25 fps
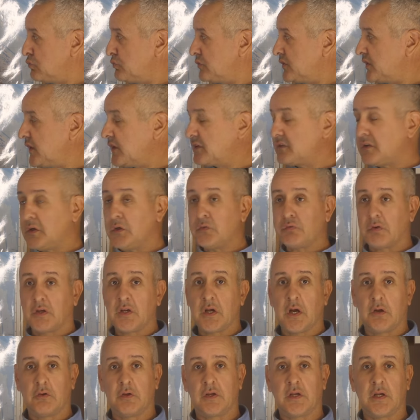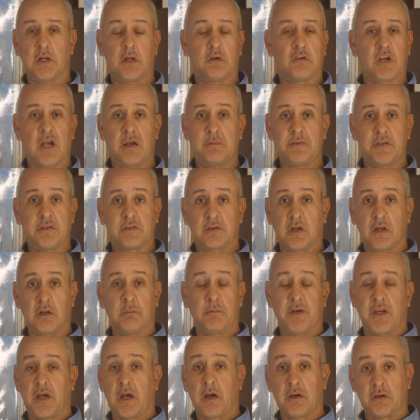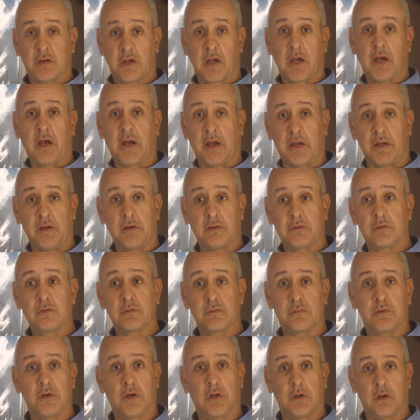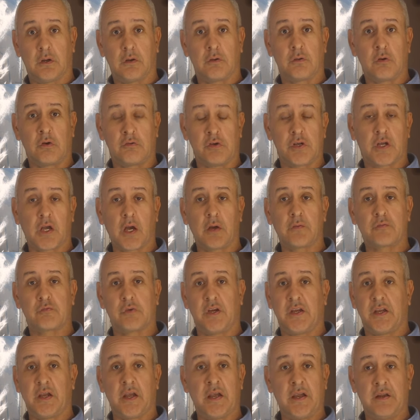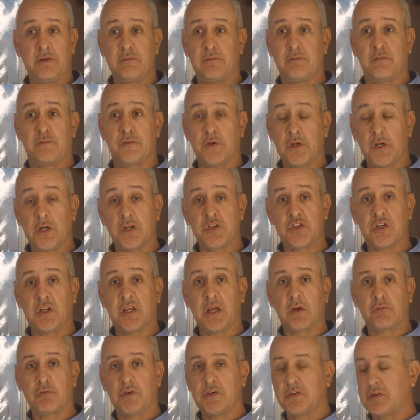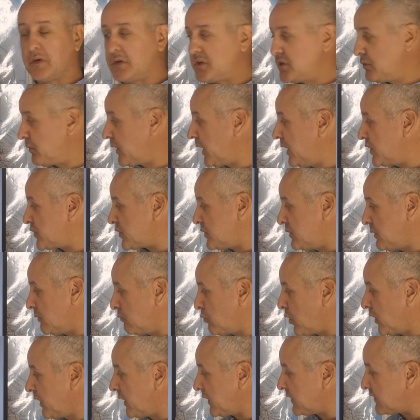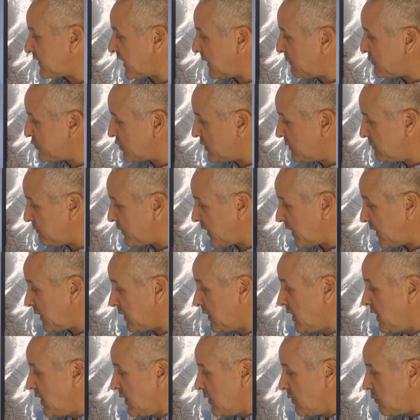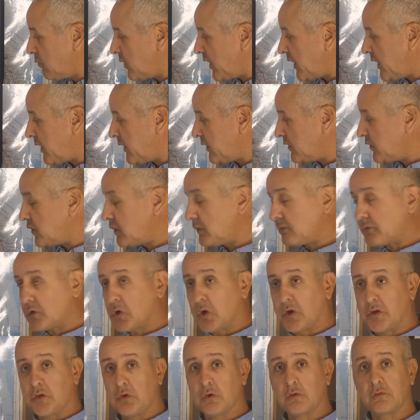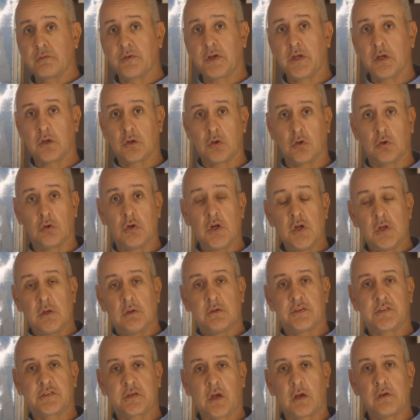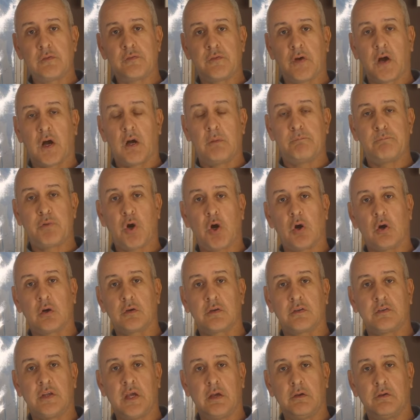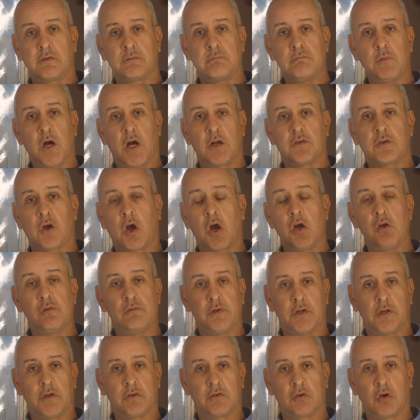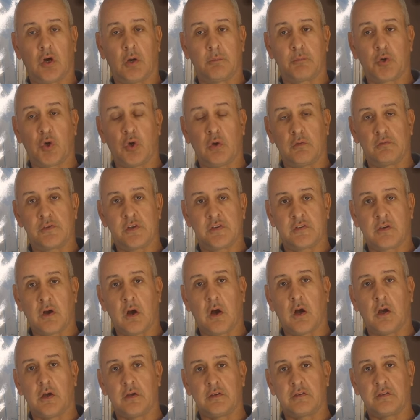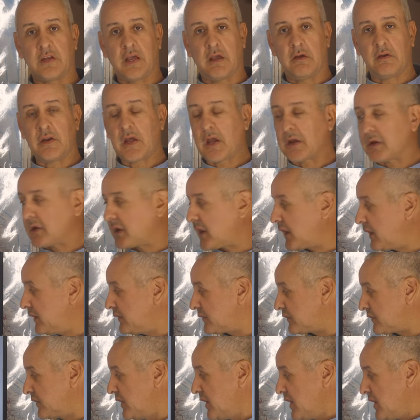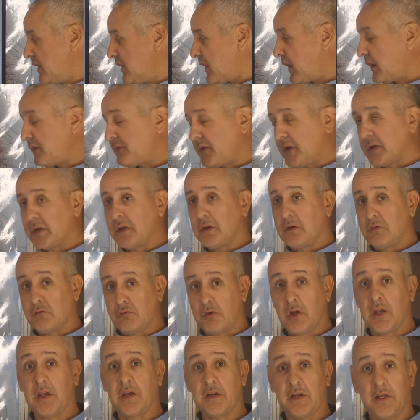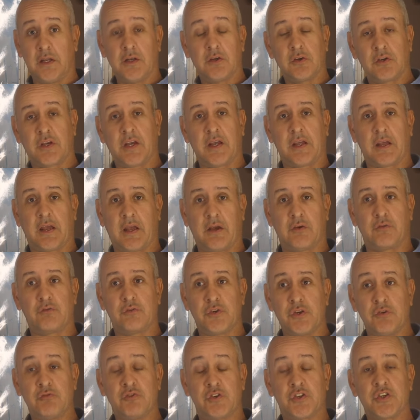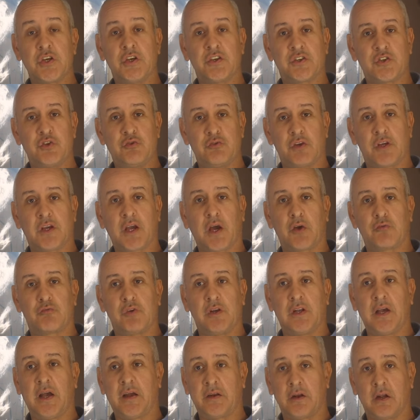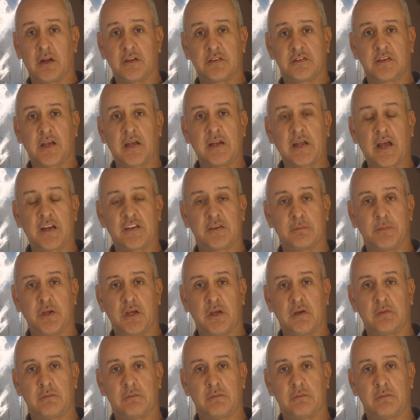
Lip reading: 6,300 kilograms is going to be okay for recovery in virtually every situation. The one exception being where you've got your vehicle so far bogged, there's mud over the top of the tyres. Now, in that case, I think you're really looking at you reducing the recovery load, and I'd say that's a bit